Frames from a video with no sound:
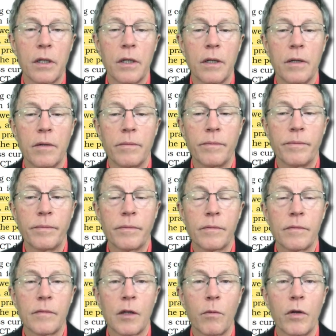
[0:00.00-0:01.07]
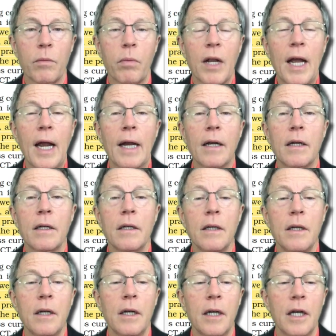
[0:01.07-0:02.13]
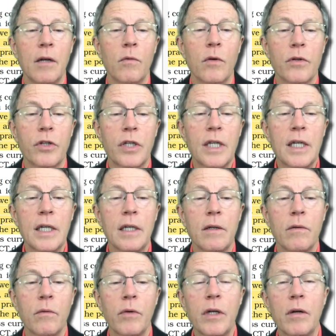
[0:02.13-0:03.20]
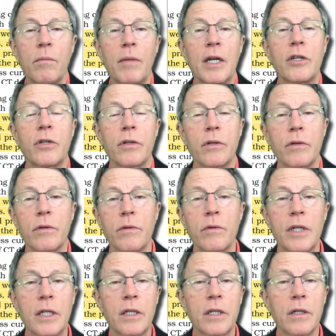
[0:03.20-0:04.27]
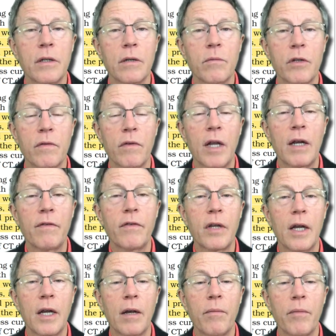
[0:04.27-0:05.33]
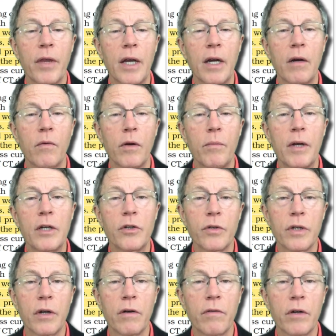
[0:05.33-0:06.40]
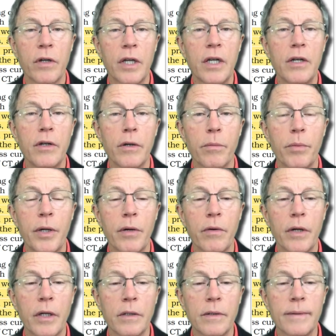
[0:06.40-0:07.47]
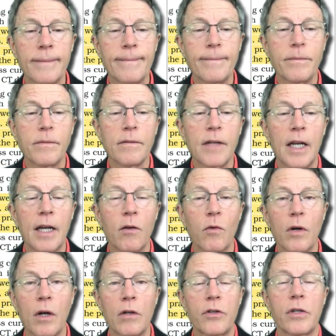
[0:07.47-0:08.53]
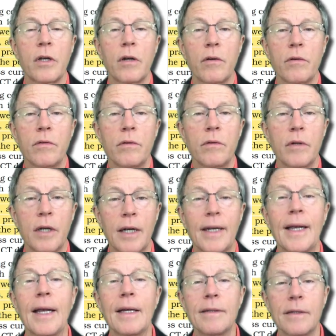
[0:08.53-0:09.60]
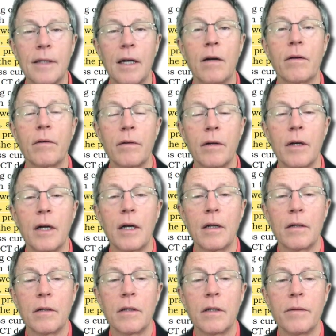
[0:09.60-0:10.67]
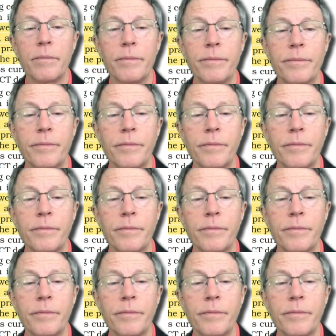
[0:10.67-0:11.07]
um, with plaque and we'll see, we don't measure risk in terms of lifetime there, we measure it over a 10 year period. And we're also, again, I'll, I'll um,